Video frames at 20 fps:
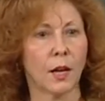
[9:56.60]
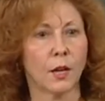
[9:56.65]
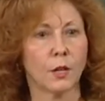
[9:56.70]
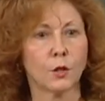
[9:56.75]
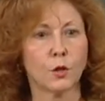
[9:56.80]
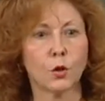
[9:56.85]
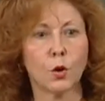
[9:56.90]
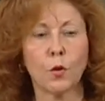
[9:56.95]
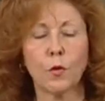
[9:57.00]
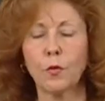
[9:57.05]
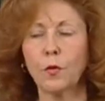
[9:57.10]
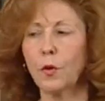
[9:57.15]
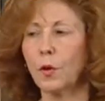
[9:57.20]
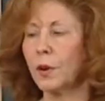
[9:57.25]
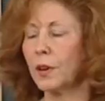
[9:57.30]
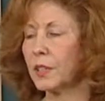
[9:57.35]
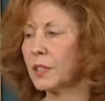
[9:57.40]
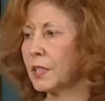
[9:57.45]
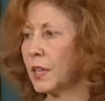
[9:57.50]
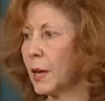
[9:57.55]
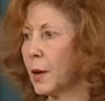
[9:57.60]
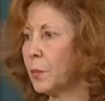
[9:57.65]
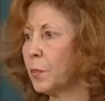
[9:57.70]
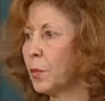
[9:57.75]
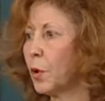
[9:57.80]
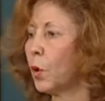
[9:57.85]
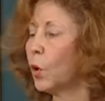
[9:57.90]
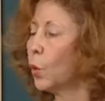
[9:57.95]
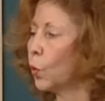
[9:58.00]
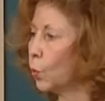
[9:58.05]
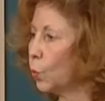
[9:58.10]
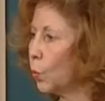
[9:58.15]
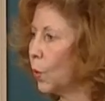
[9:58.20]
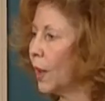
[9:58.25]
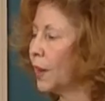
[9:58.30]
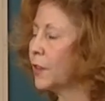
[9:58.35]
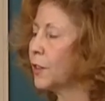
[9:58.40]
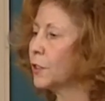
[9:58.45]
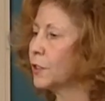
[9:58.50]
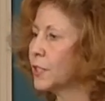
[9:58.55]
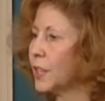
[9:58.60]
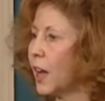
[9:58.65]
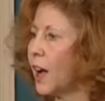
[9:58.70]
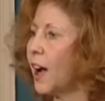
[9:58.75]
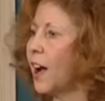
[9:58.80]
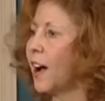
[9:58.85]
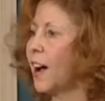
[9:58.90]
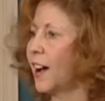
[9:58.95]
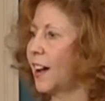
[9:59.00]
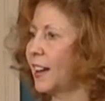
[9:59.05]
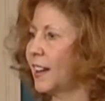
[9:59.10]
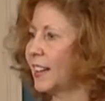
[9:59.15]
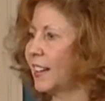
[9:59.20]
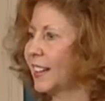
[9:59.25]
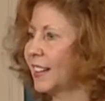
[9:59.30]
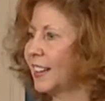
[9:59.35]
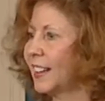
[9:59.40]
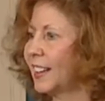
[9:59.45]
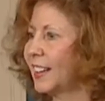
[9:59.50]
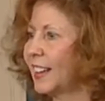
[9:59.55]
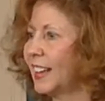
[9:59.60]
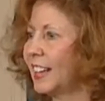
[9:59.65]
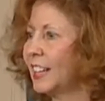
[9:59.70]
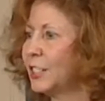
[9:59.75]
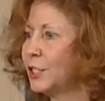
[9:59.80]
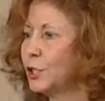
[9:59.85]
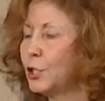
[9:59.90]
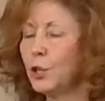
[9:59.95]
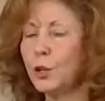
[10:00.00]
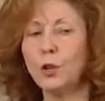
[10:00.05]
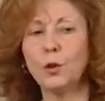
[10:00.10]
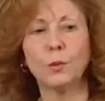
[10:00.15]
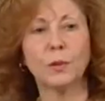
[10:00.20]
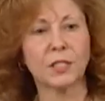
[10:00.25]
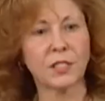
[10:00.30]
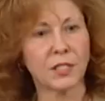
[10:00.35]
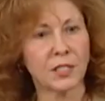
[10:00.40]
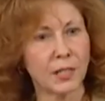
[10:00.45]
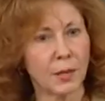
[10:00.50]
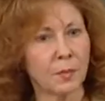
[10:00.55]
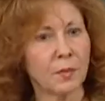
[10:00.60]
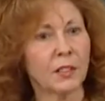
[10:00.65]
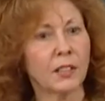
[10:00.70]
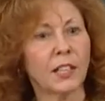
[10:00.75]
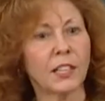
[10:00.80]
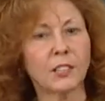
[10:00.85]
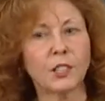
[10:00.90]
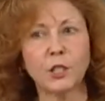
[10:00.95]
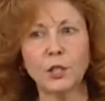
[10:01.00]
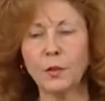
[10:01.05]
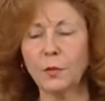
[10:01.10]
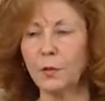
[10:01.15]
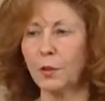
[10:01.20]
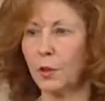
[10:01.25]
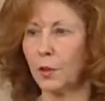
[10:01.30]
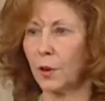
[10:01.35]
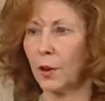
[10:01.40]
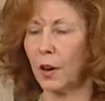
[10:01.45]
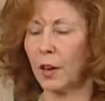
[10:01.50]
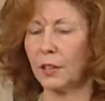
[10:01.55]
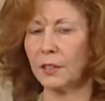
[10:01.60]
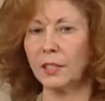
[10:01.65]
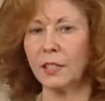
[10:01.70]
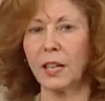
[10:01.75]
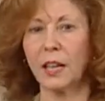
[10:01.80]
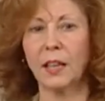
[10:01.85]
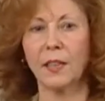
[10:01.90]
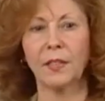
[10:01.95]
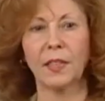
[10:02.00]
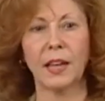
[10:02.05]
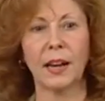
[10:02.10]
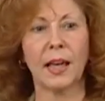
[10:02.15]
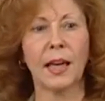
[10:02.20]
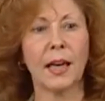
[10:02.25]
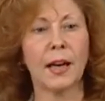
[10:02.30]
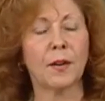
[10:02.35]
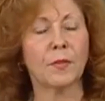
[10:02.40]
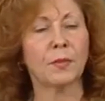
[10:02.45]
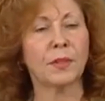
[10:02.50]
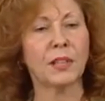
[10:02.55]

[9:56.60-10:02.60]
So, for example, runner's high is due to a stimulation of neurons that have